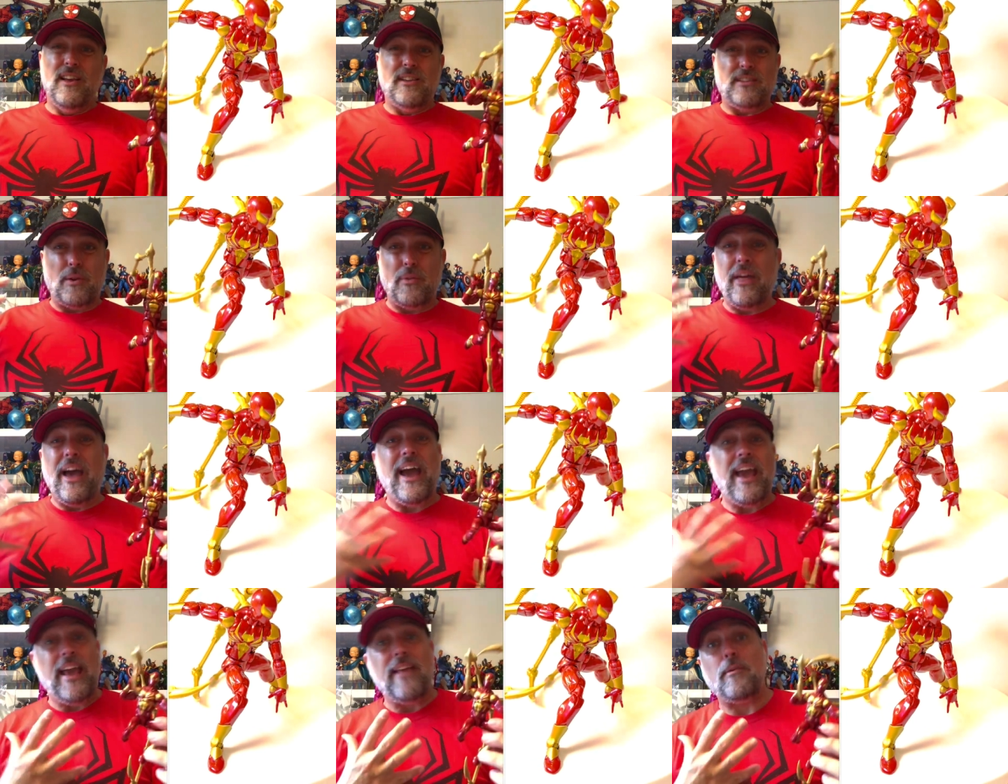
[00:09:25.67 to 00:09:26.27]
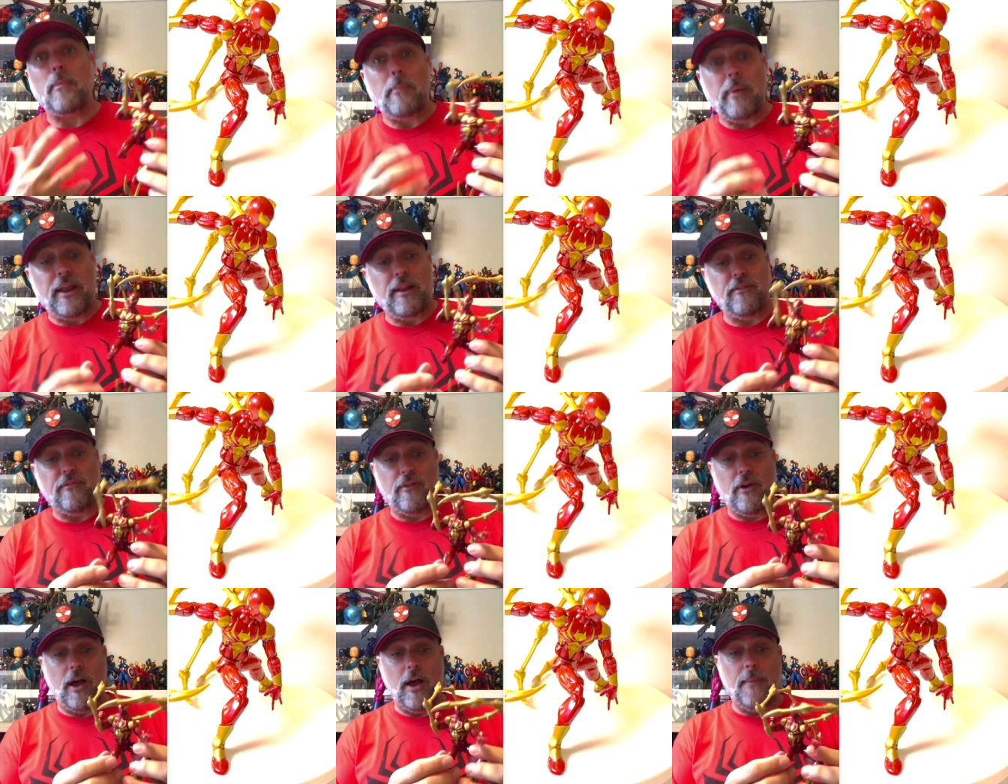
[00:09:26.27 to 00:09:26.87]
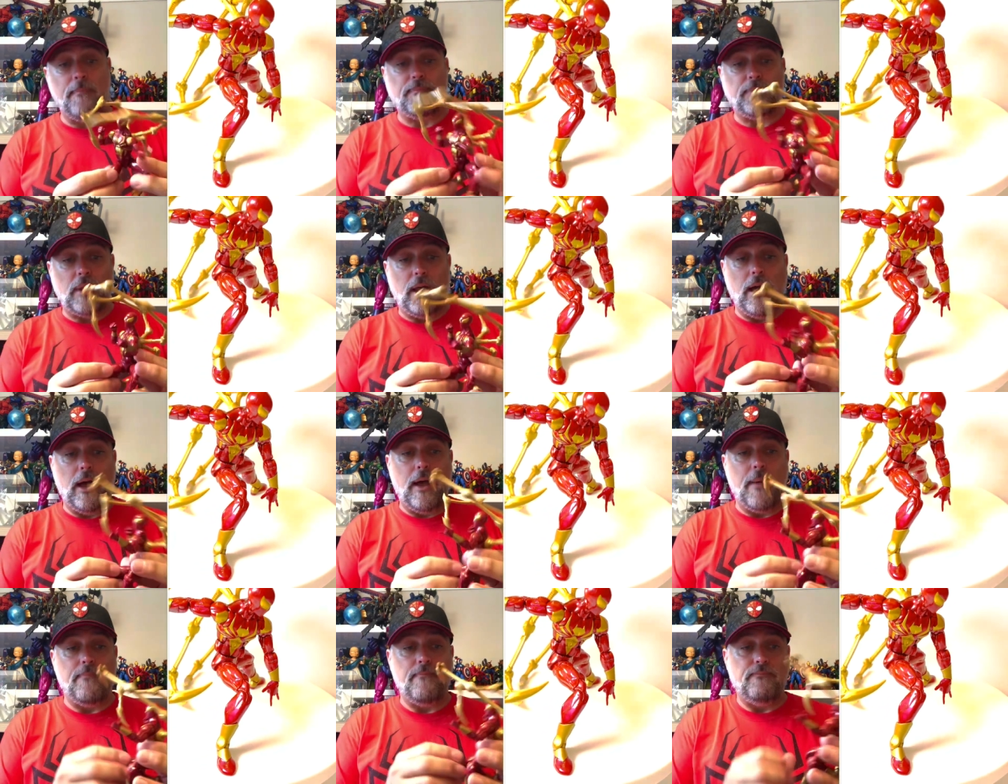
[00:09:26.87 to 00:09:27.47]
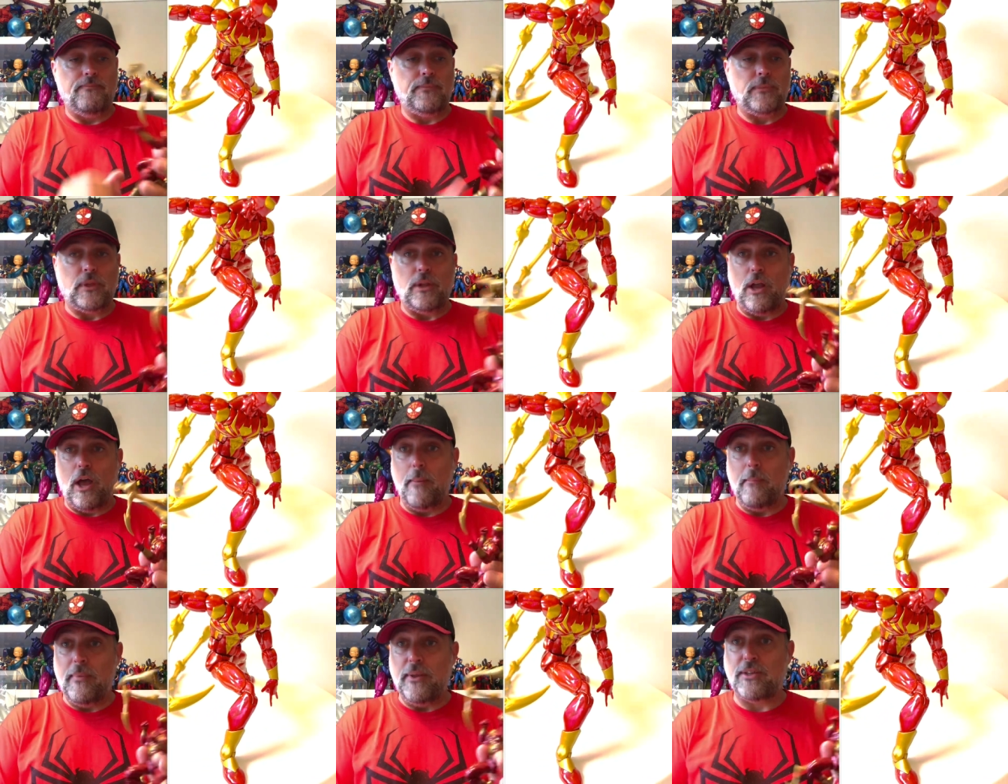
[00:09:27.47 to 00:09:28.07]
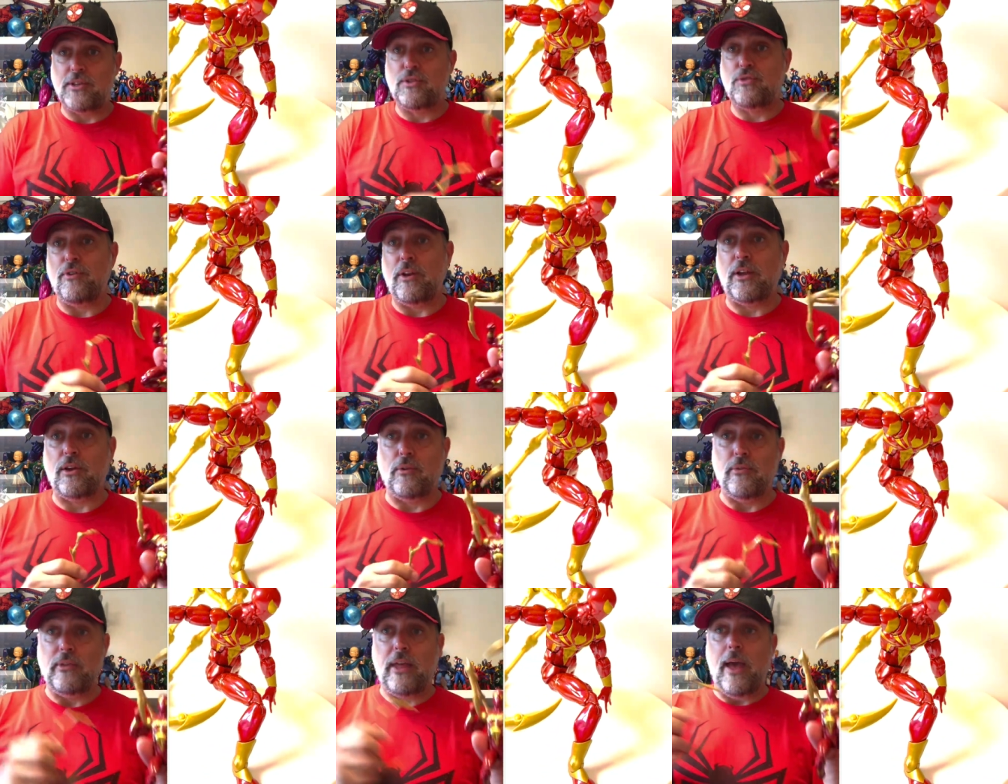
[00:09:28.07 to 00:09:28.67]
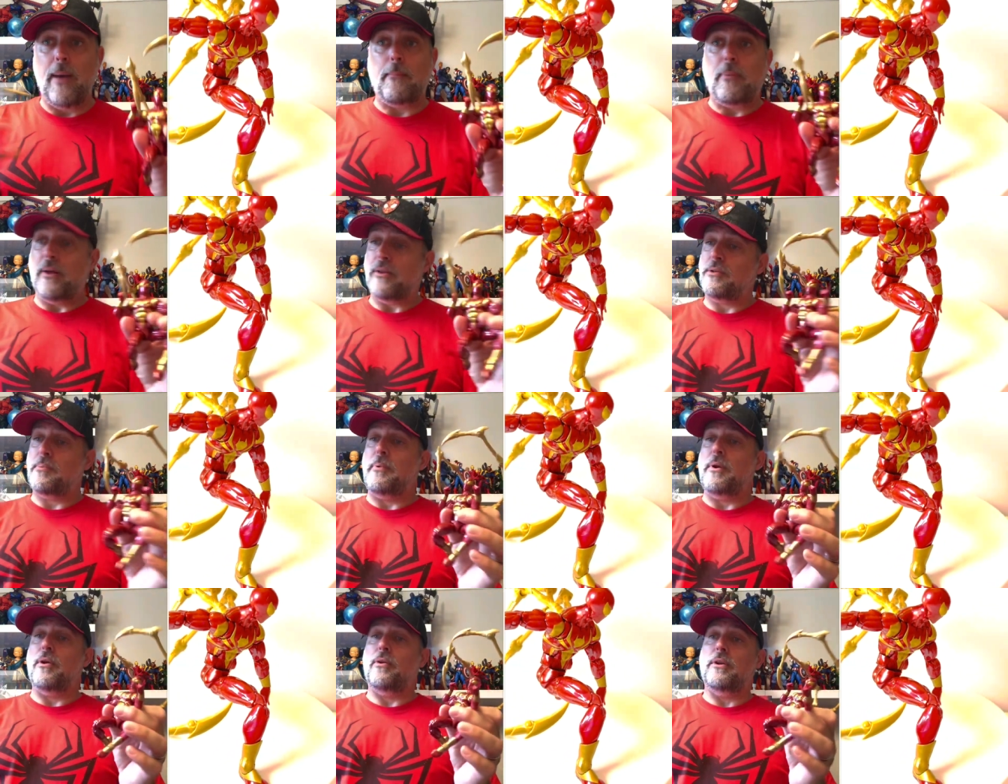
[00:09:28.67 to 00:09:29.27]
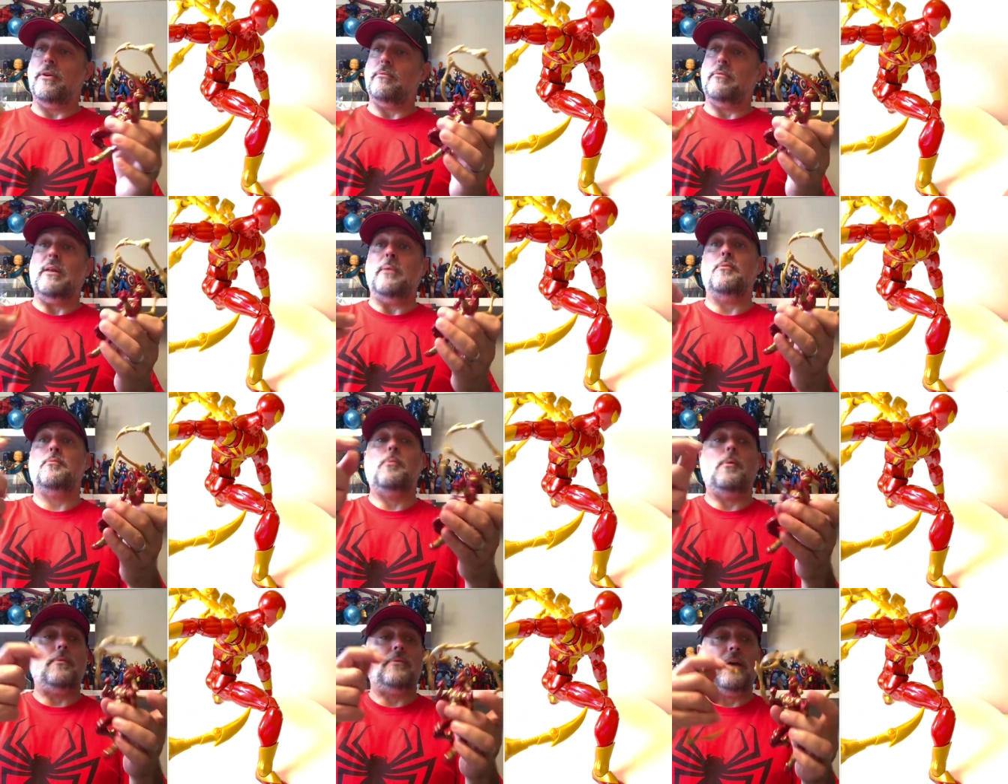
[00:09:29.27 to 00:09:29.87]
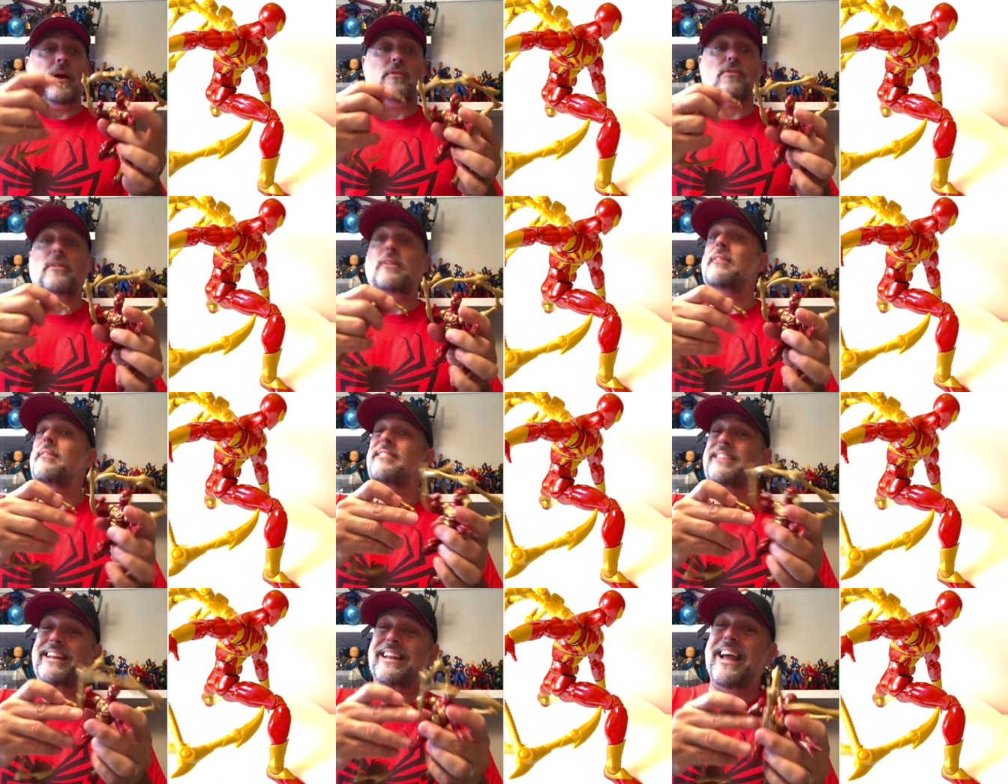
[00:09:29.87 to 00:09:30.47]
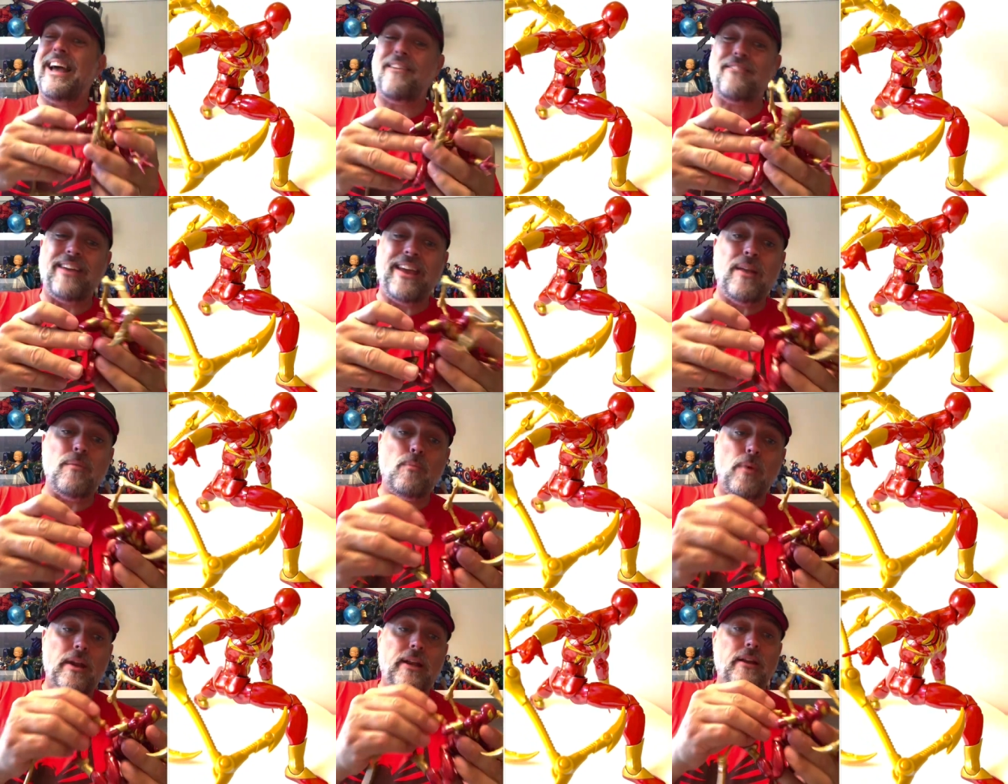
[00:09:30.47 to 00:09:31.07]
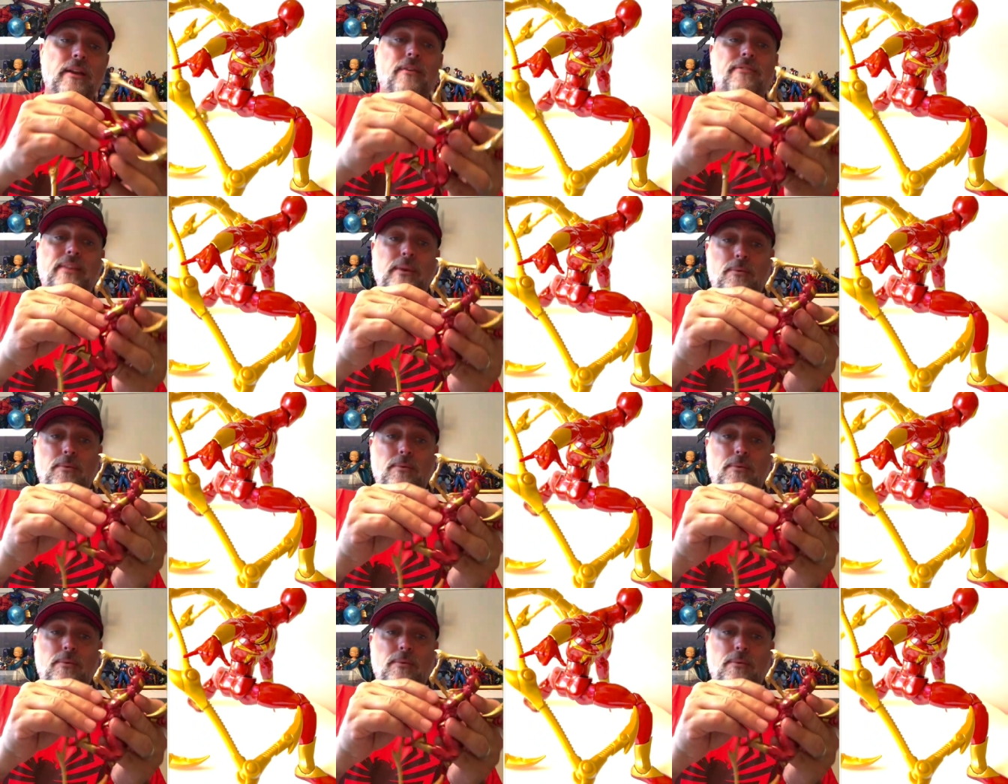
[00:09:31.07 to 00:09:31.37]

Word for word: So that is a bit of a um, a missed trick on there. But to be honest, well, that was popped out. It didn't have it in well enough.